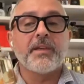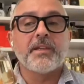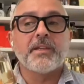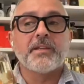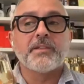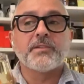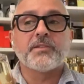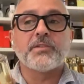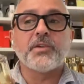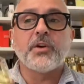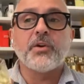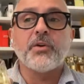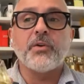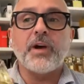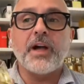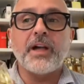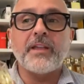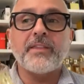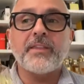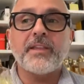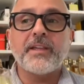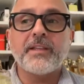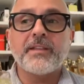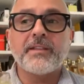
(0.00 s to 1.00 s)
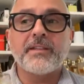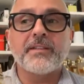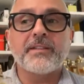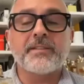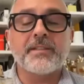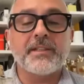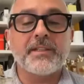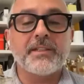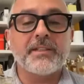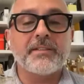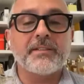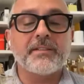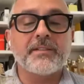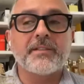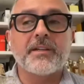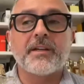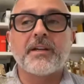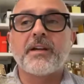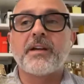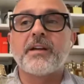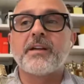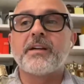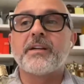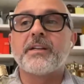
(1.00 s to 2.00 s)
So I think this is
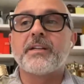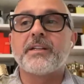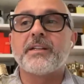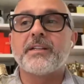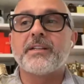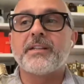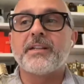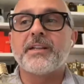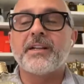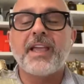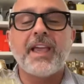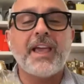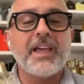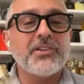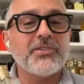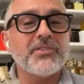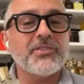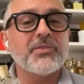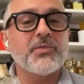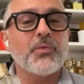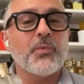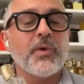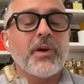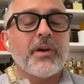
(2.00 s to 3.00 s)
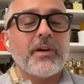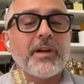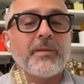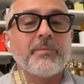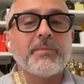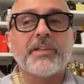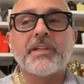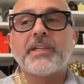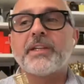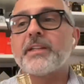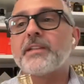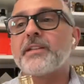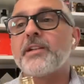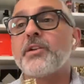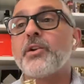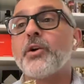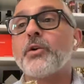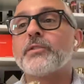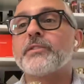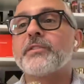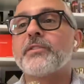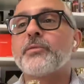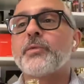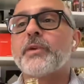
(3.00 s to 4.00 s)
occasion to wear it. I'm looking at the
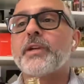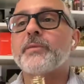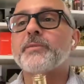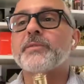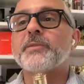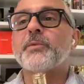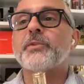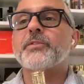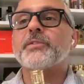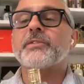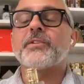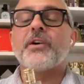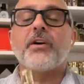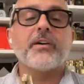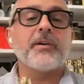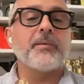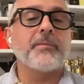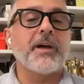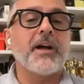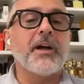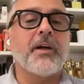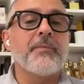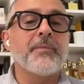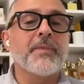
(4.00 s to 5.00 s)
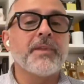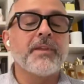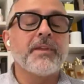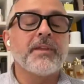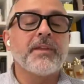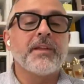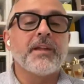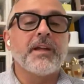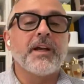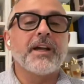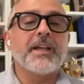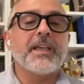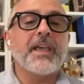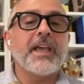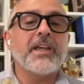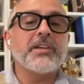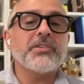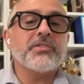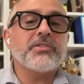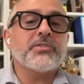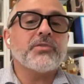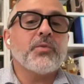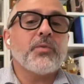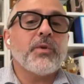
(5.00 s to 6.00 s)
notes of what I'm supposed to talk about.
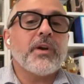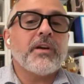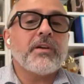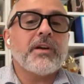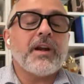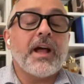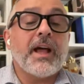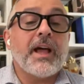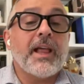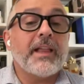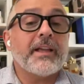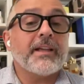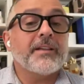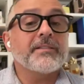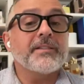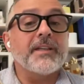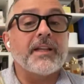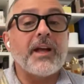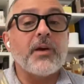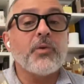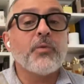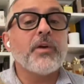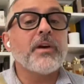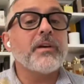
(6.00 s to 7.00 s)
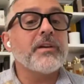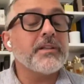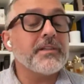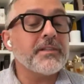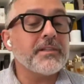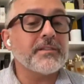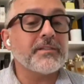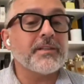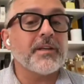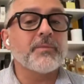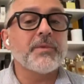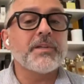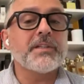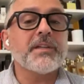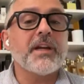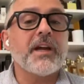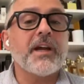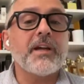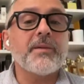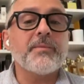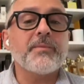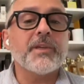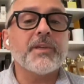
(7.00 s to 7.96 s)
Occasion to wear it. Like I said, I wear it in the summertime